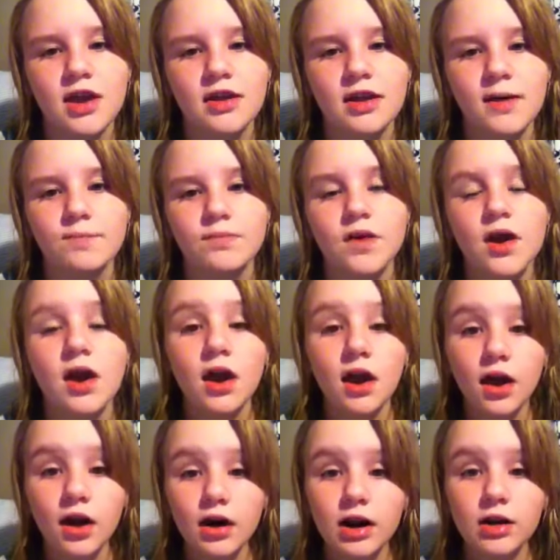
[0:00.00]
Yeah.
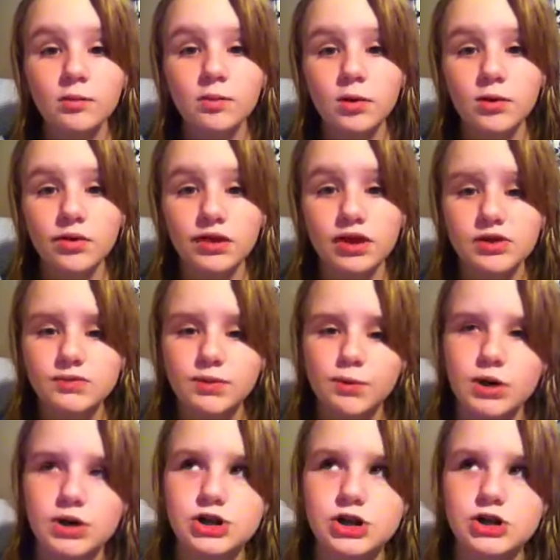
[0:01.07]
Alright, well, thanks for
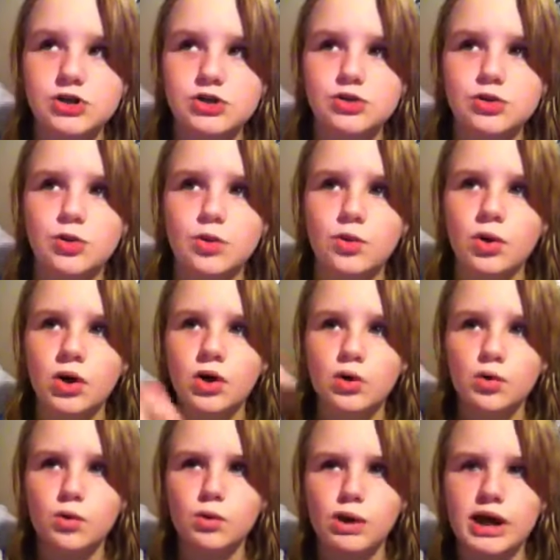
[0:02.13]
watching. So,
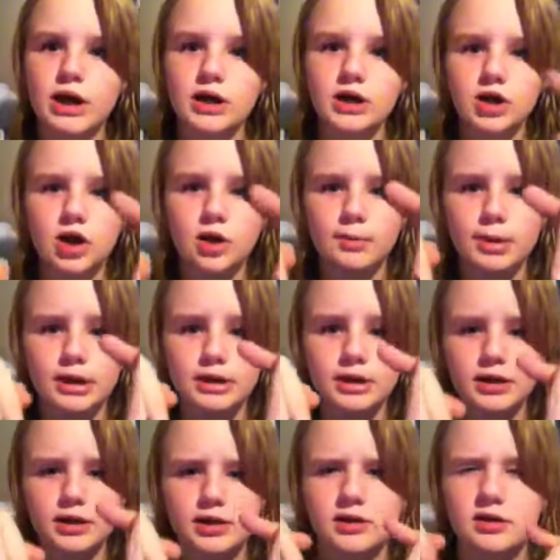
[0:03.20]
rate, comment,
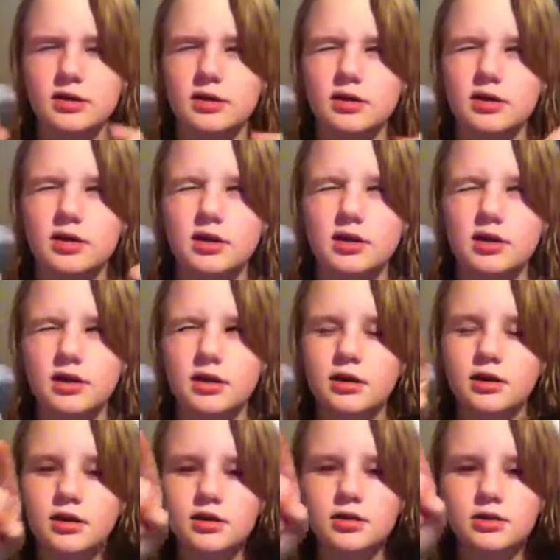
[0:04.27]
and
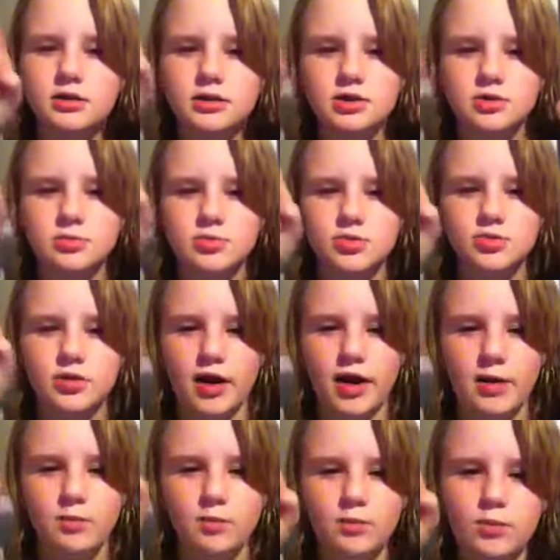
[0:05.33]

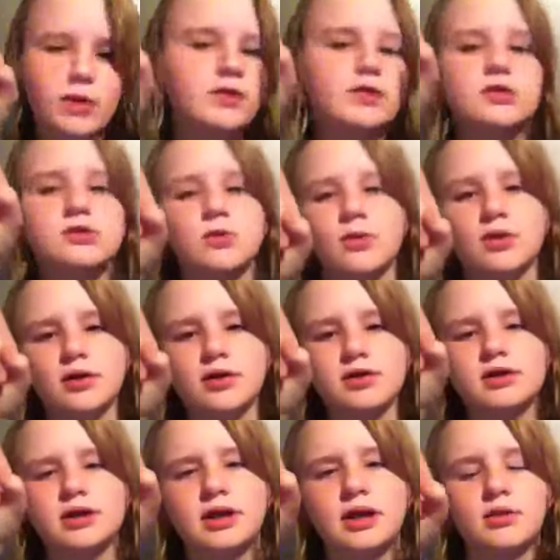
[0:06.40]
subscribe one of these corners.
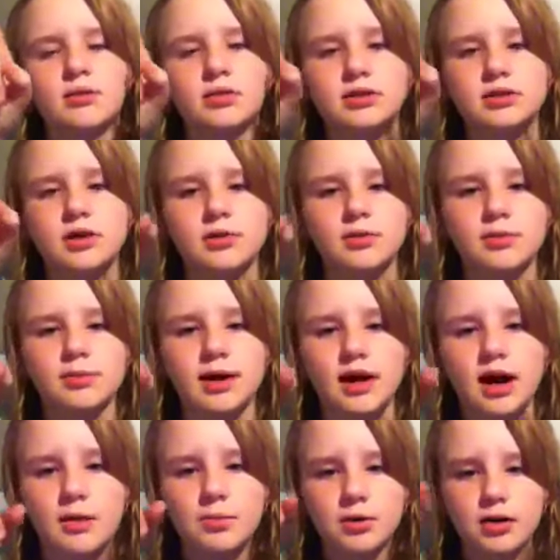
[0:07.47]
I can't really tell with my
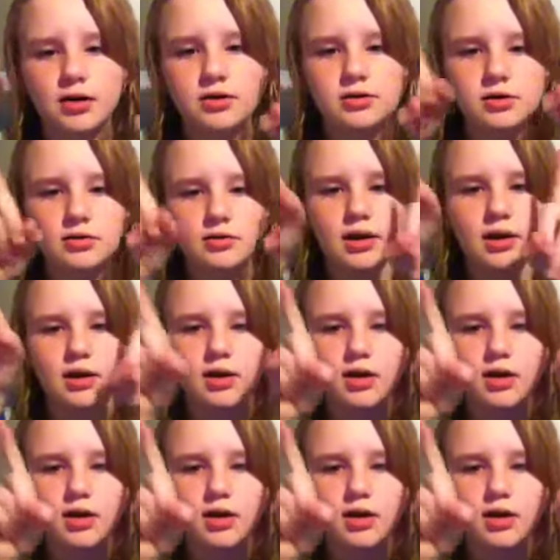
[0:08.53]
iPod, so yeah.